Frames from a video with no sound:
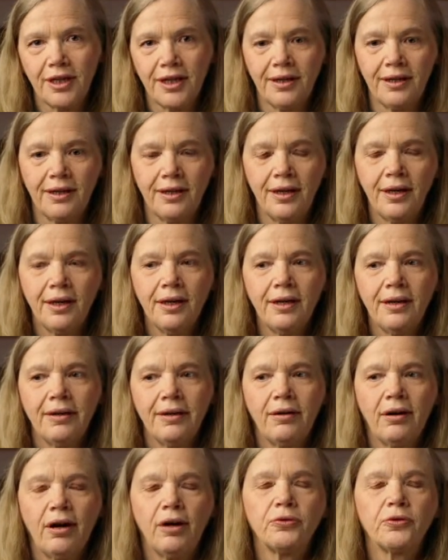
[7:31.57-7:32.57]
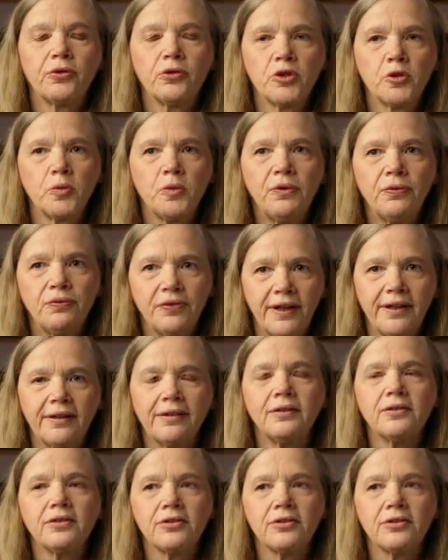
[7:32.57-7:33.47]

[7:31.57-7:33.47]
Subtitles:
And of course we fail,